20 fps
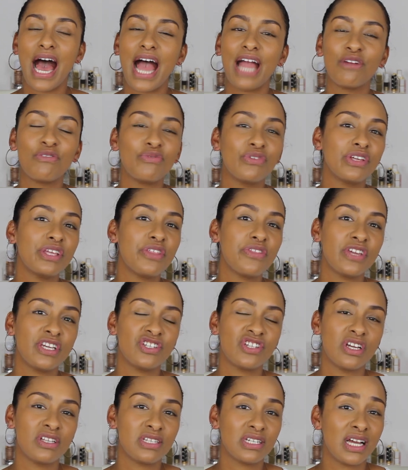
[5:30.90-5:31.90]
I really think
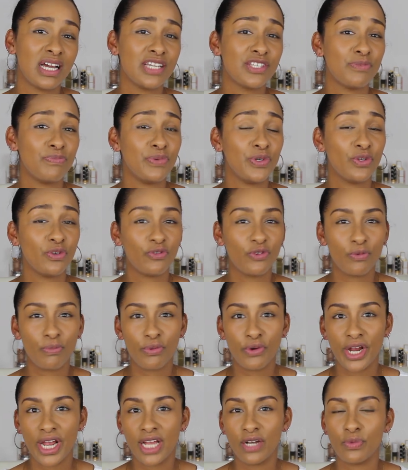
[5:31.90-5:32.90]
Chantecaille is a beautiful
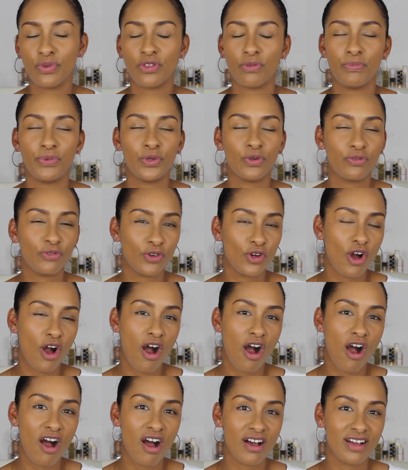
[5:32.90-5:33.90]
brand with a beautiful
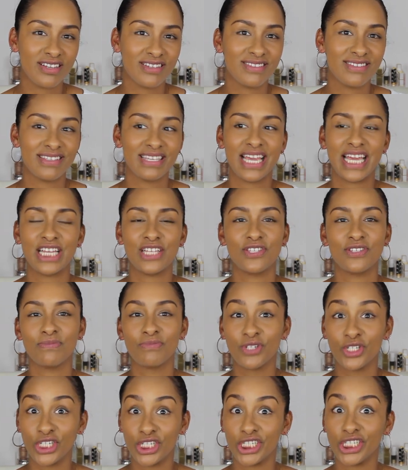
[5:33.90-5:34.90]
cause and
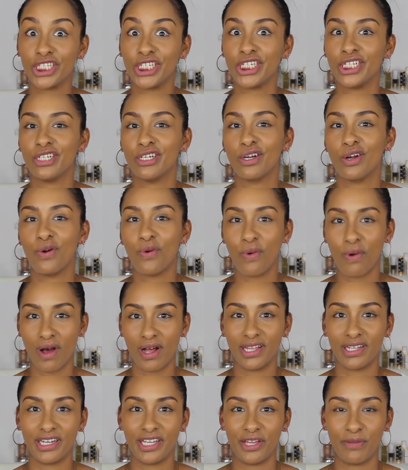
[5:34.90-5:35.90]
some good
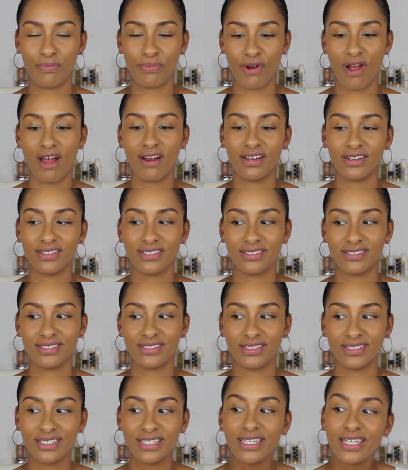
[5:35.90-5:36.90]
quality
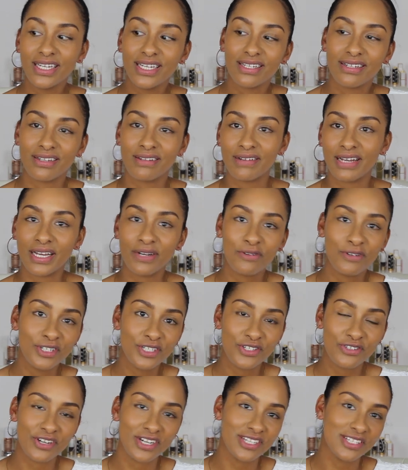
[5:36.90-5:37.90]
products. Now, I
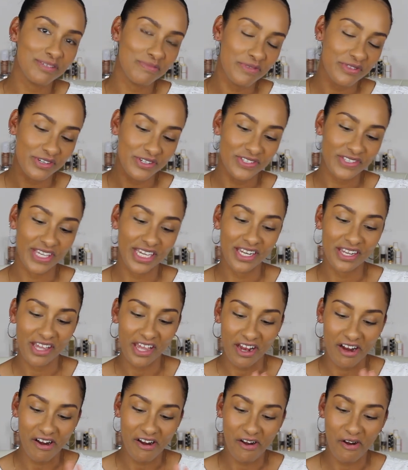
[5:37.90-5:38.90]
want to try some of their
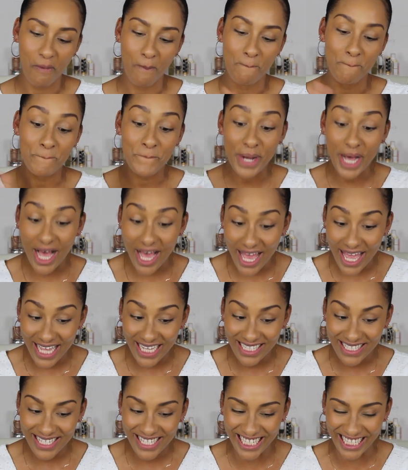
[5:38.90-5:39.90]
skincare,
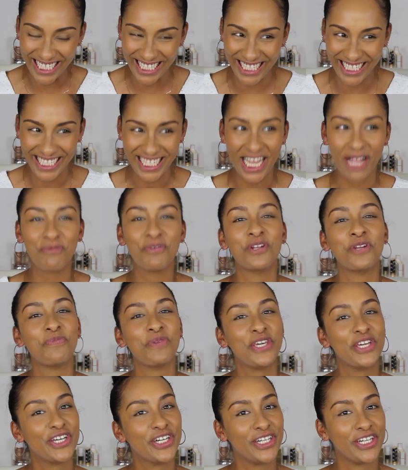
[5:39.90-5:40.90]
but I'm going to
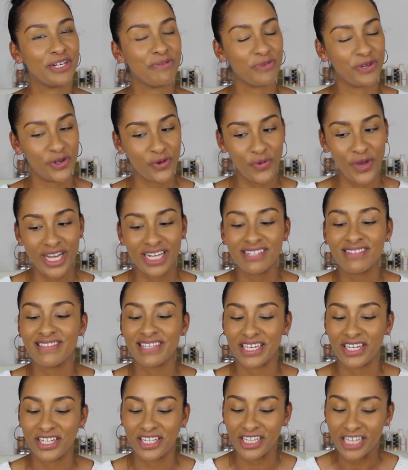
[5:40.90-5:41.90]
be good. I'm going to wait
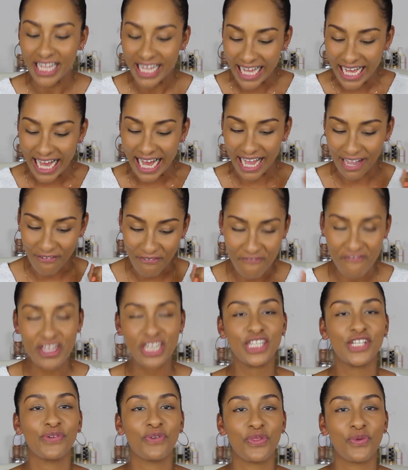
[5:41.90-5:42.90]
until I
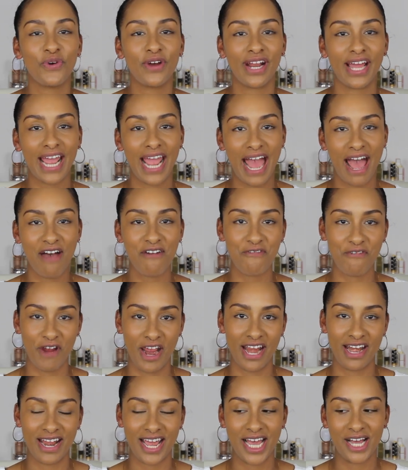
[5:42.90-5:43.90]
finish with what I have
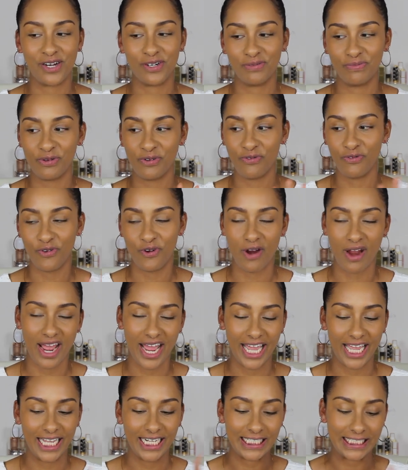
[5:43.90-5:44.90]
right now before
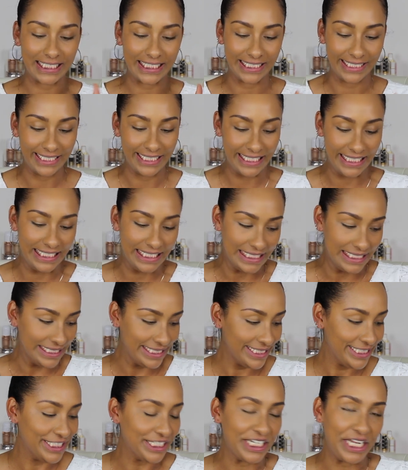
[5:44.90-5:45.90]
I,
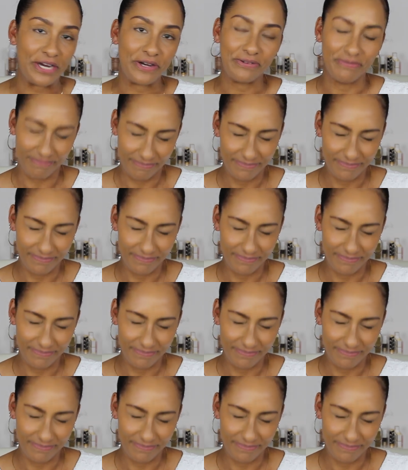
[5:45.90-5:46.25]
you know,